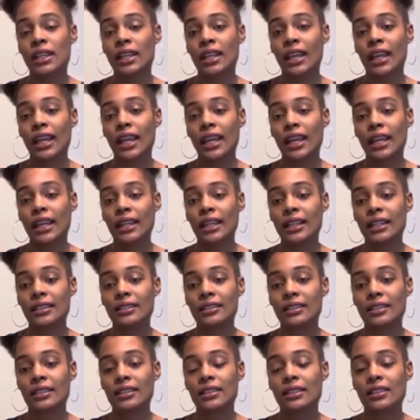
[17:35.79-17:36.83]
and
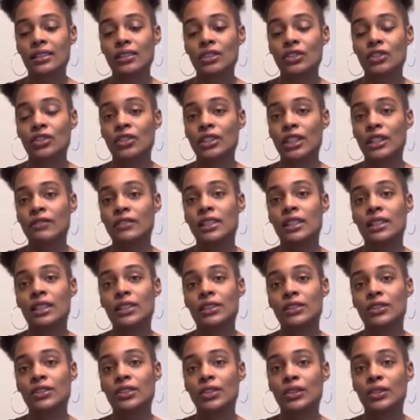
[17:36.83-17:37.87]
shift it
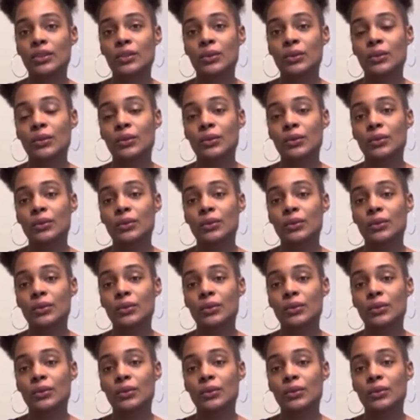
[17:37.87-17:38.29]
into